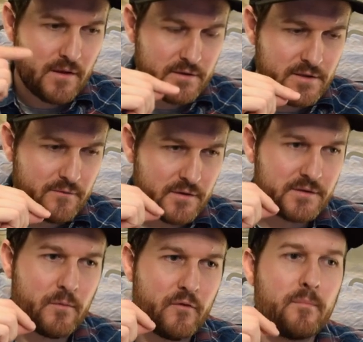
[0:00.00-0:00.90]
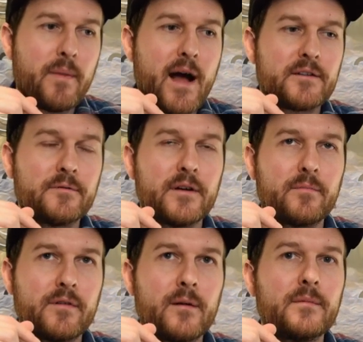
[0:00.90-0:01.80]
This is the first time I've been back to it
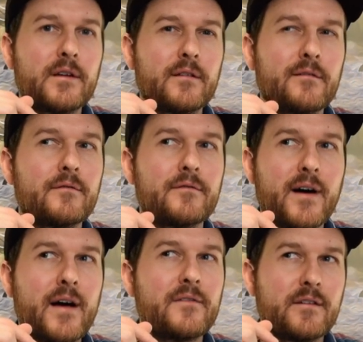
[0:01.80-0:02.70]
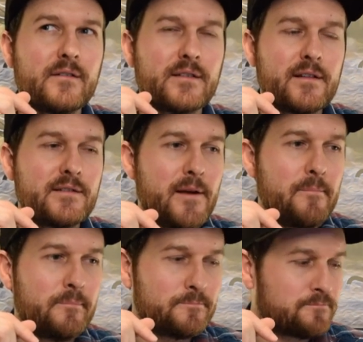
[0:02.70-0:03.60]
probably in 5 years, I'd say.
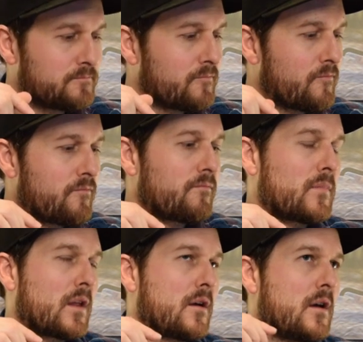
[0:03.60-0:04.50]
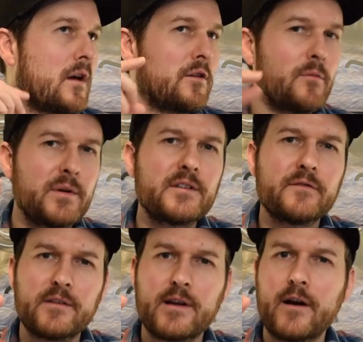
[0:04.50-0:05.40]
A little bit
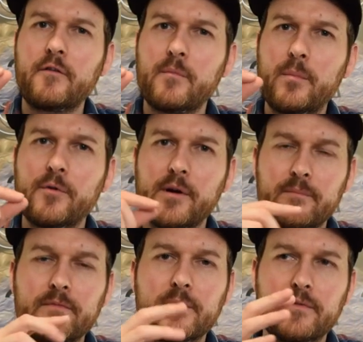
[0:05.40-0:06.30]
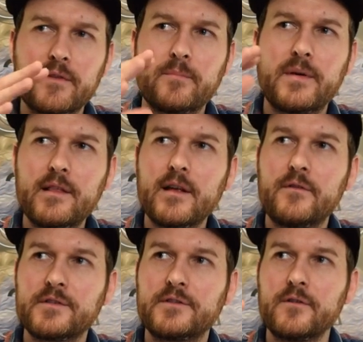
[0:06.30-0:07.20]
different than how I remember it. The peat
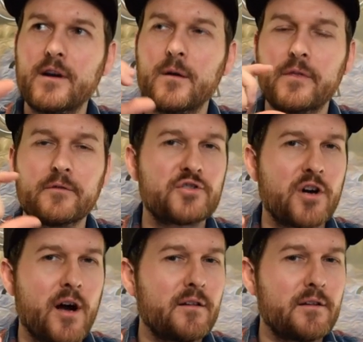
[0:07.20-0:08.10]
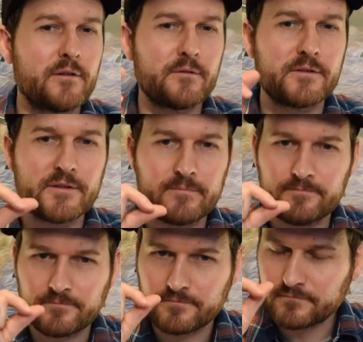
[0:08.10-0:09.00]
level's still there, but those chocolate notes,
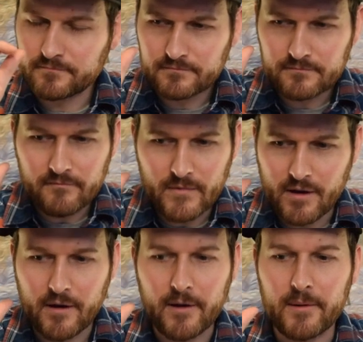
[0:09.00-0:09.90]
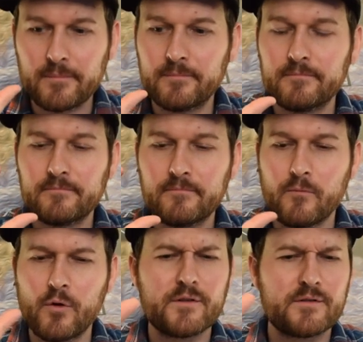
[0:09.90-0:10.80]

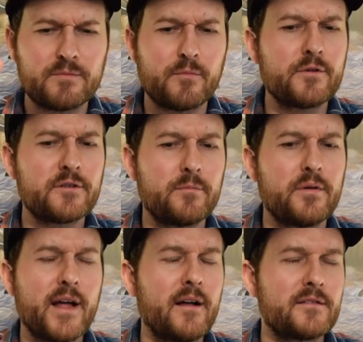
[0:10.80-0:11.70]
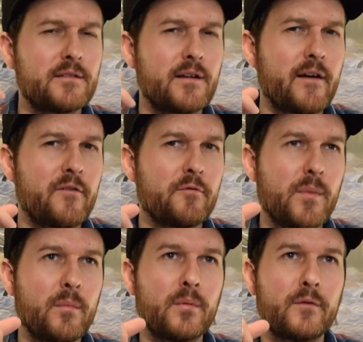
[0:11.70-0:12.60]
more so pronounced than I ever
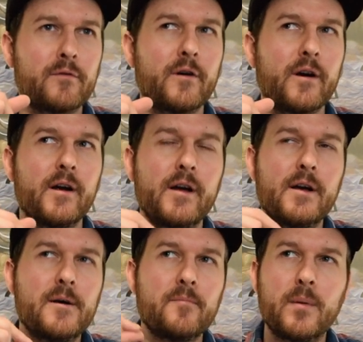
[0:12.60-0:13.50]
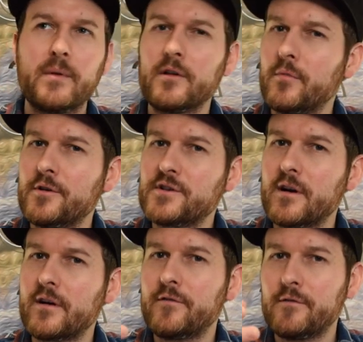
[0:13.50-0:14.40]
remember before. Maybe a little more
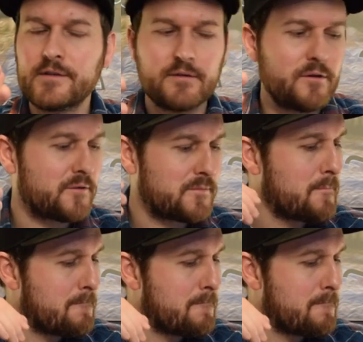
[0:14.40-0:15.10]
sherry influence, who knows?